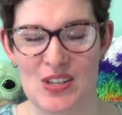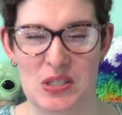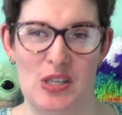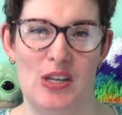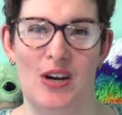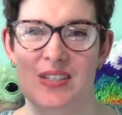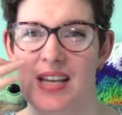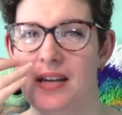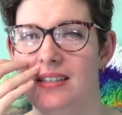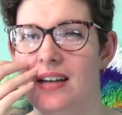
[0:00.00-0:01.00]
Those are the yarns
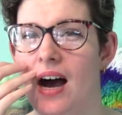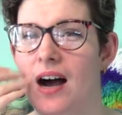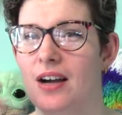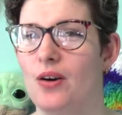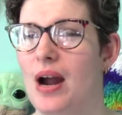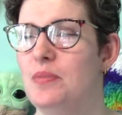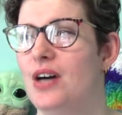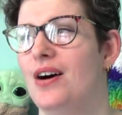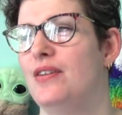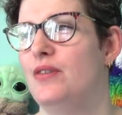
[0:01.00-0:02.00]
I grabbed
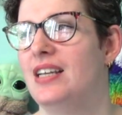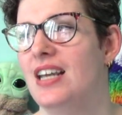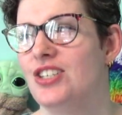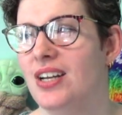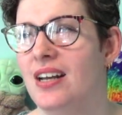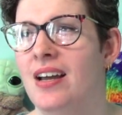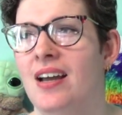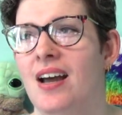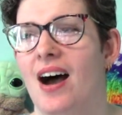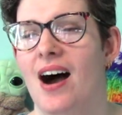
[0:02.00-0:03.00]
on vacation.
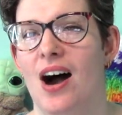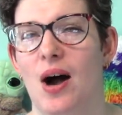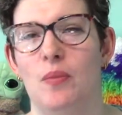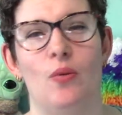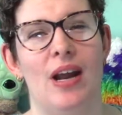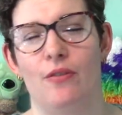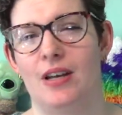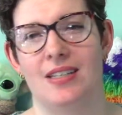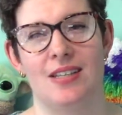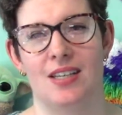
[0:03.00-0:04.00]
We had a
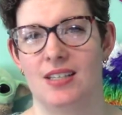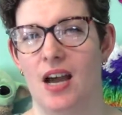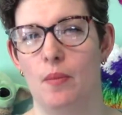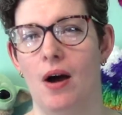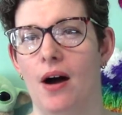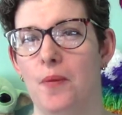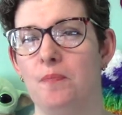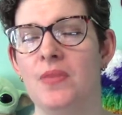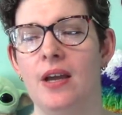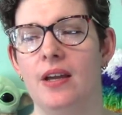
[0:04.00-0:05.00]
fantastic time.
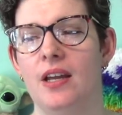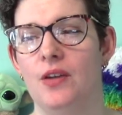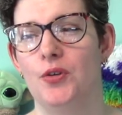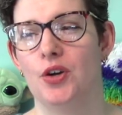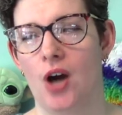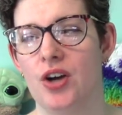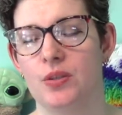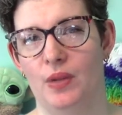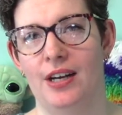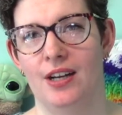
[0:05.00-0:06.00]
If you're
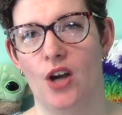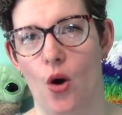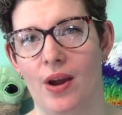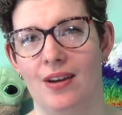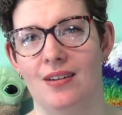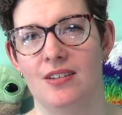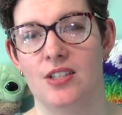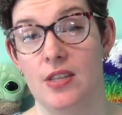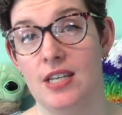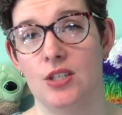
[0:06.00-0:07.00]
contemplating going
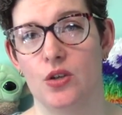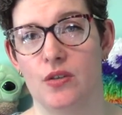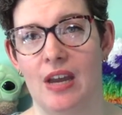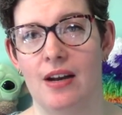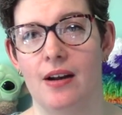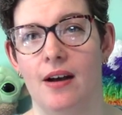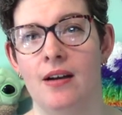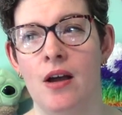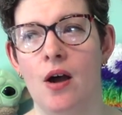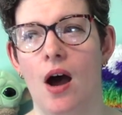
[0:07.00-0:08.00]
to the East Coast of Canada,
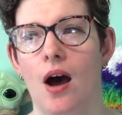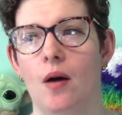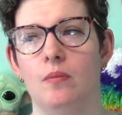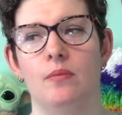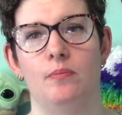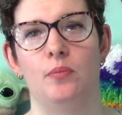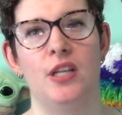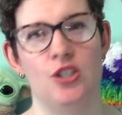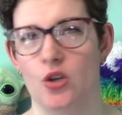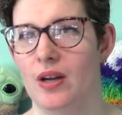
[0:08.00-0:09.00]

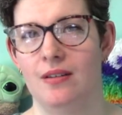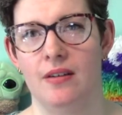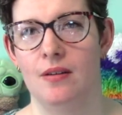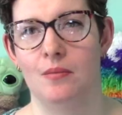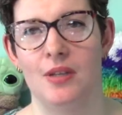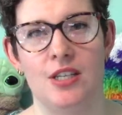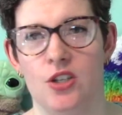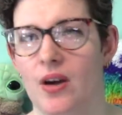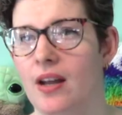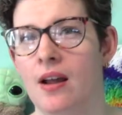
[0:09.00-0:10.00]
please do it. Please
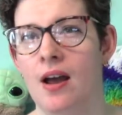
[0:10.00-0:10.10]
do it.